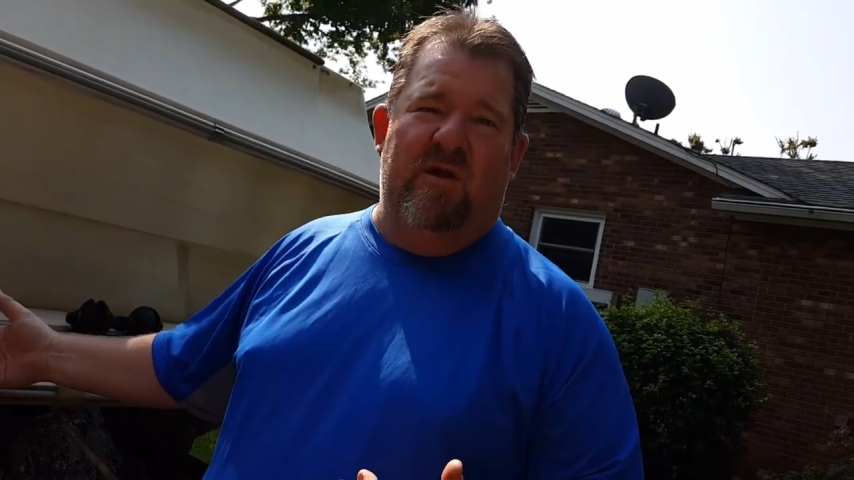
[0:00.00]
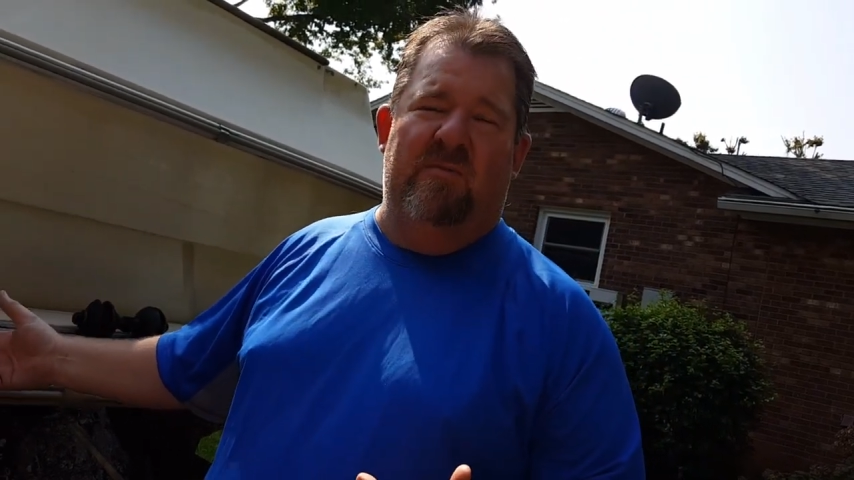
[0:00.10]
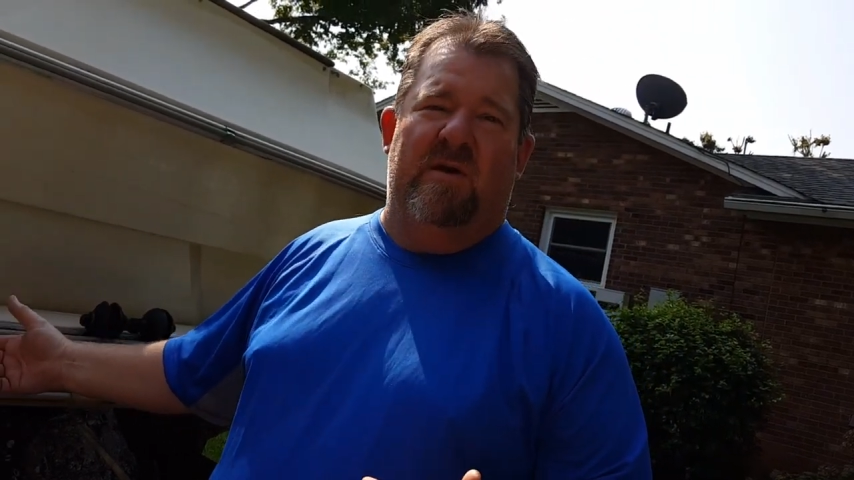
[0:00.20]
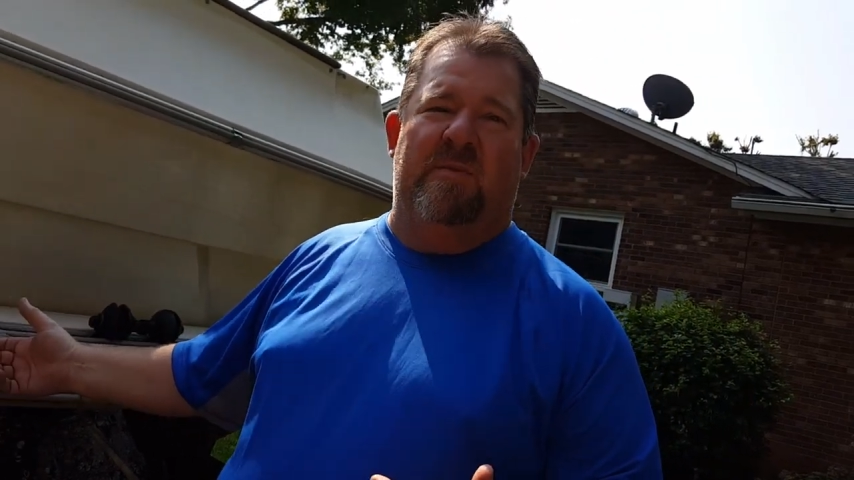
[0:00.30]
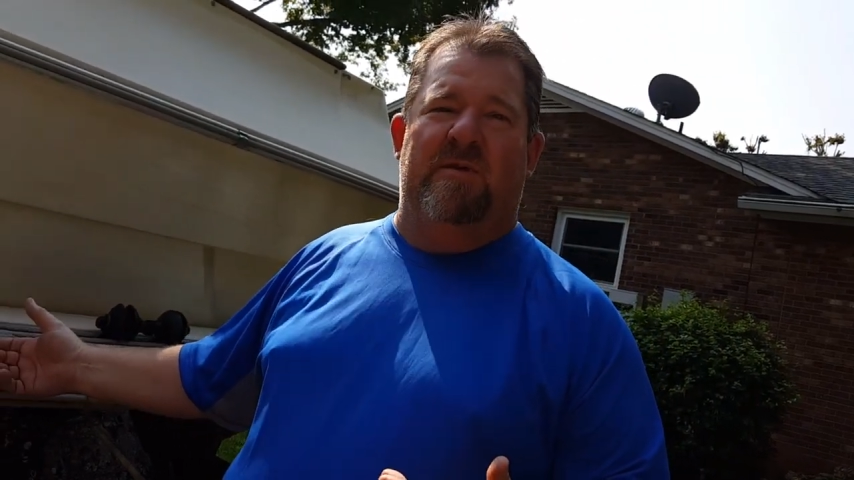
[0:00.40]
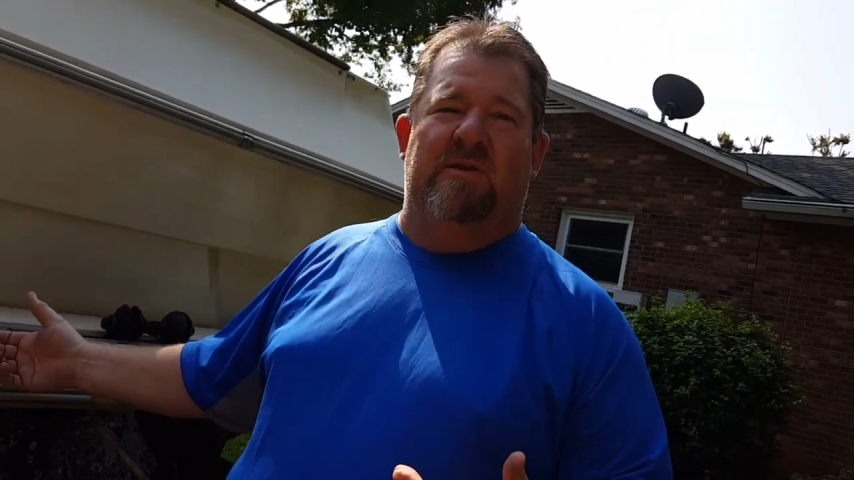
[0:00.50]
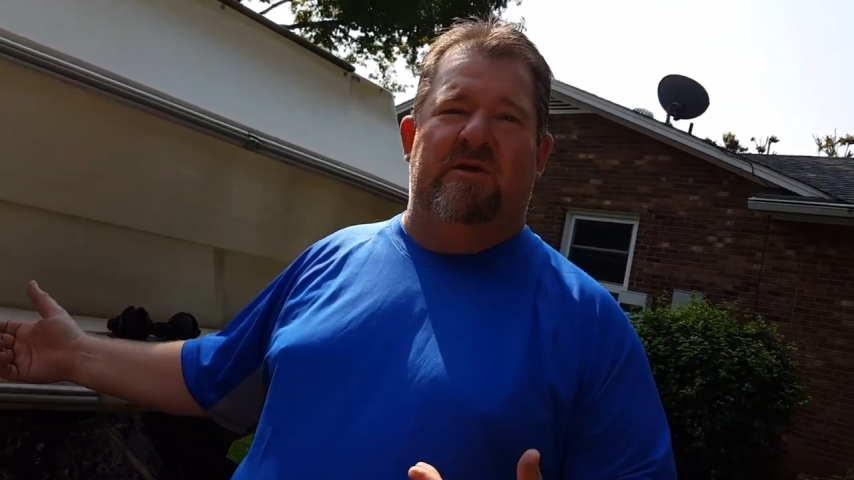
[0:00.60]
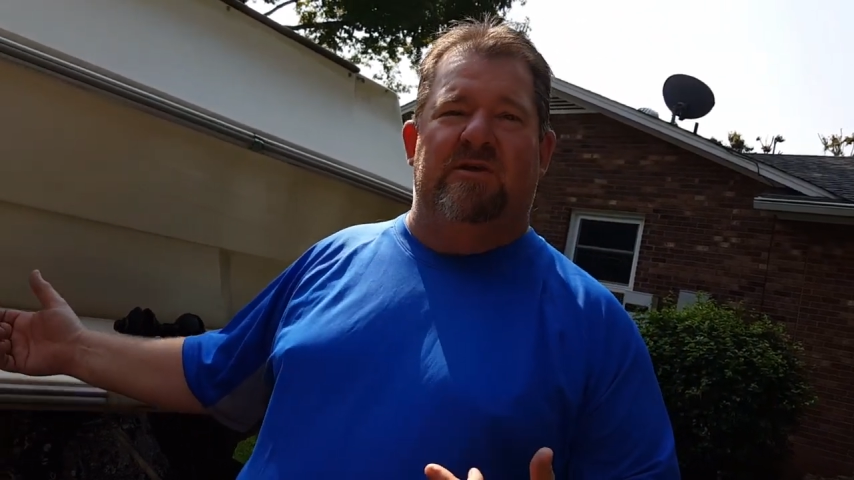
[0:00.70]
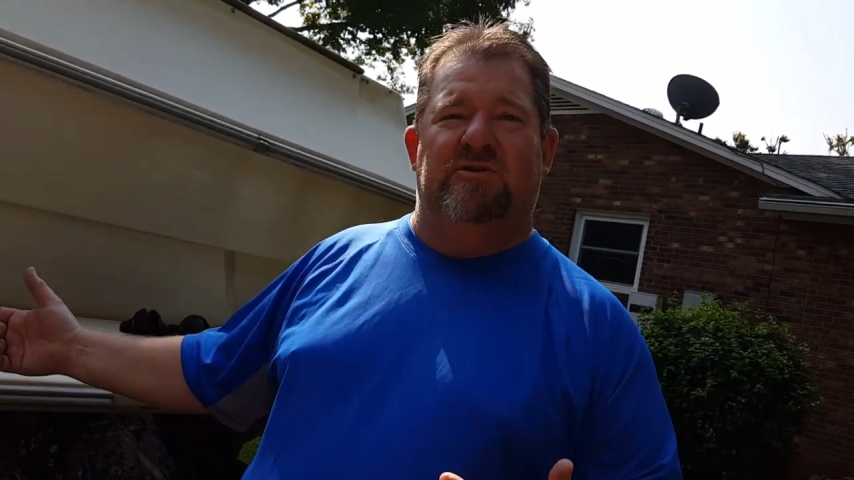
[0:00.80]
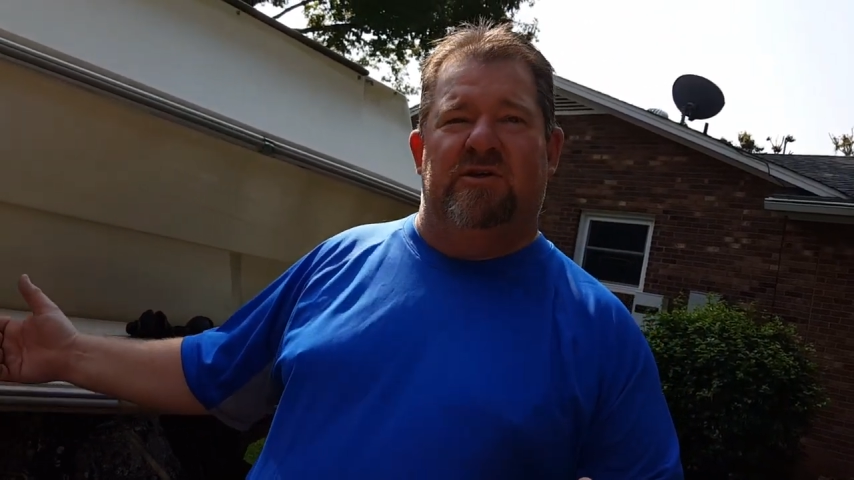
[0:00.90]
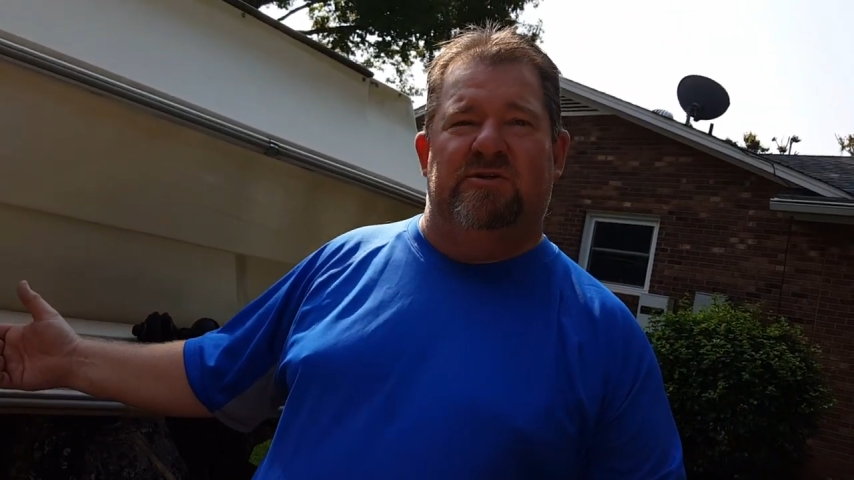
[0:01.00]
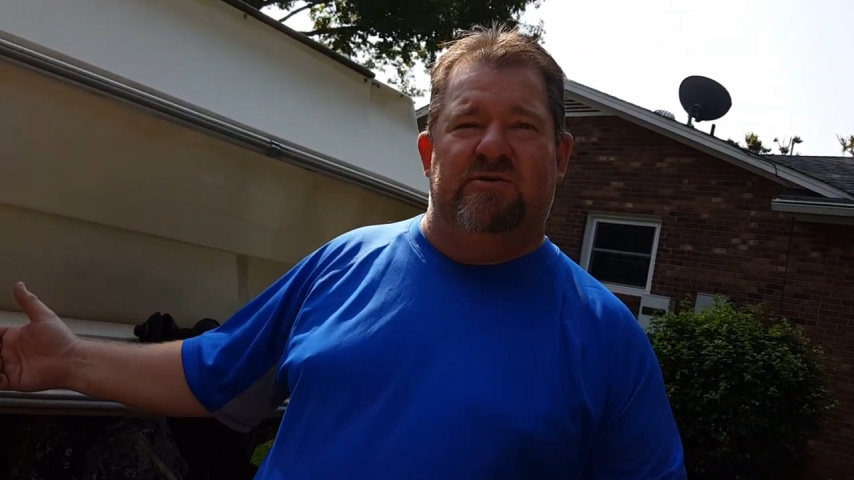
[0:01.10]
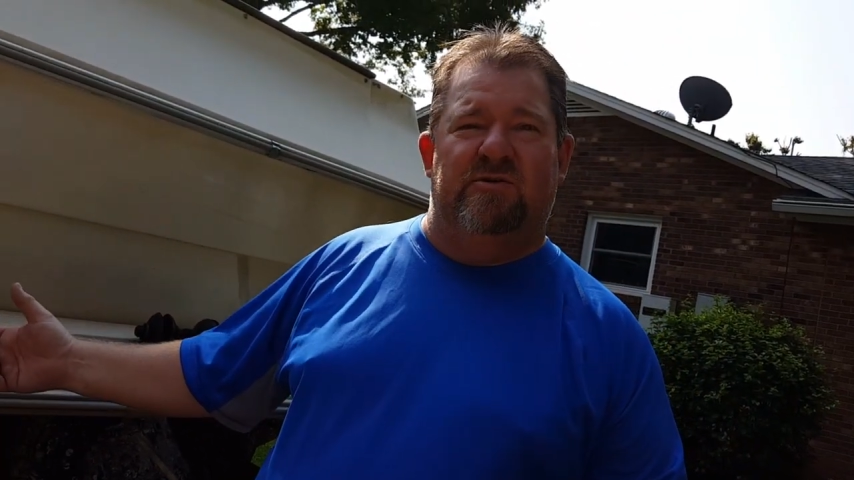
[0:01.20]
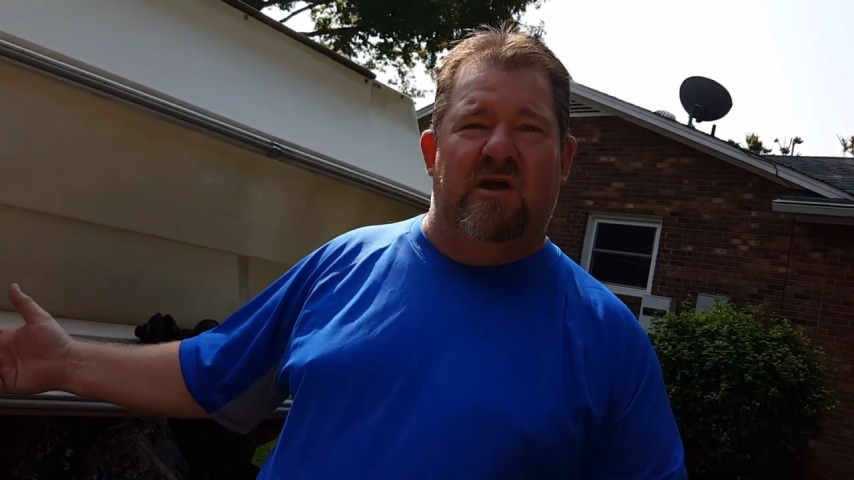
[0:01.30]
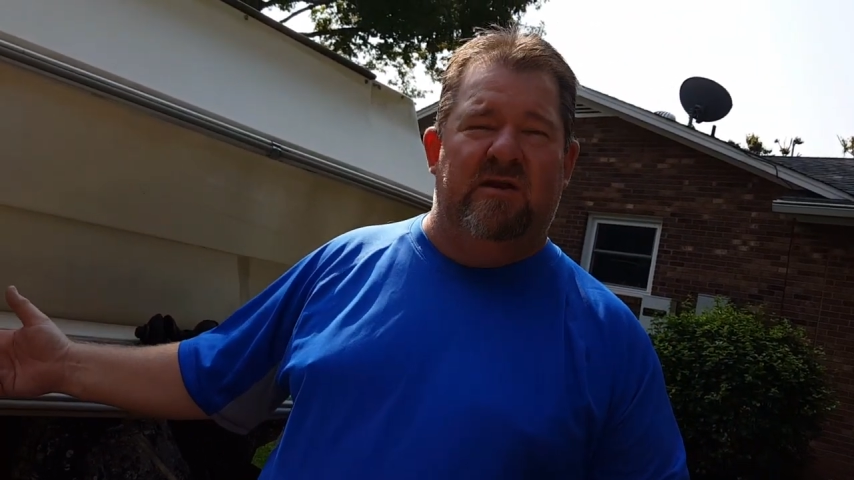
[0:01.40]
It may be the
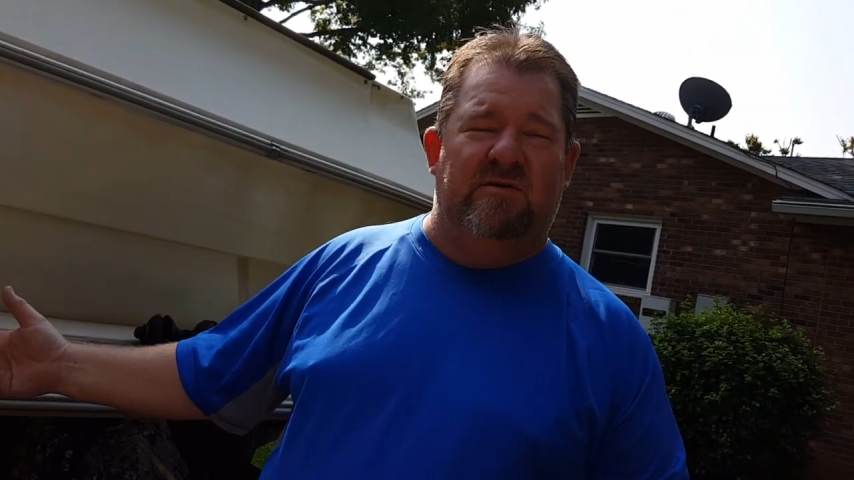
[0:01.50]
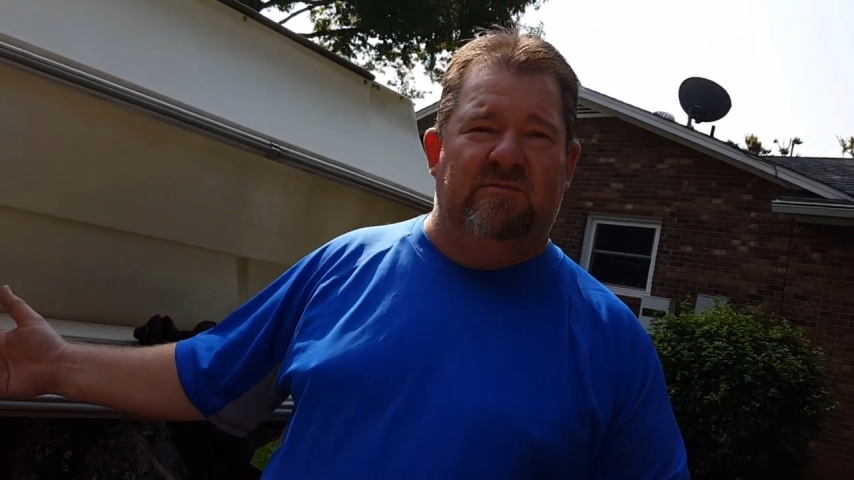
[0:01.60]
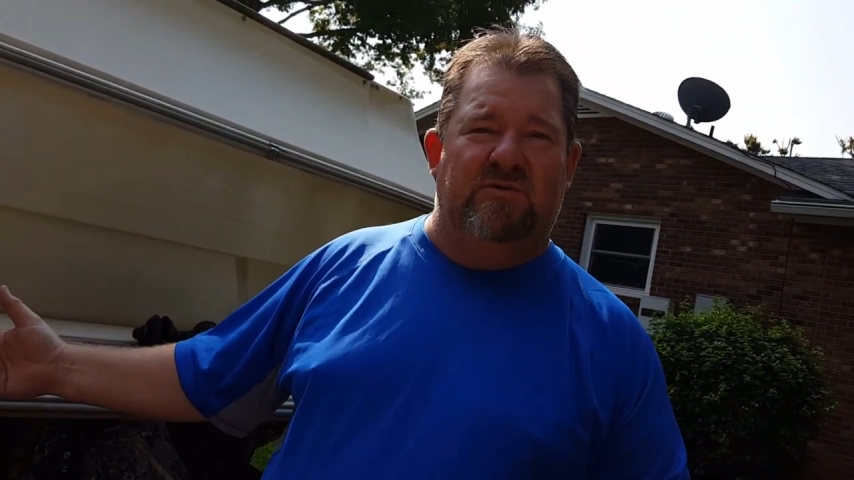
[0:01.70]
adjuster not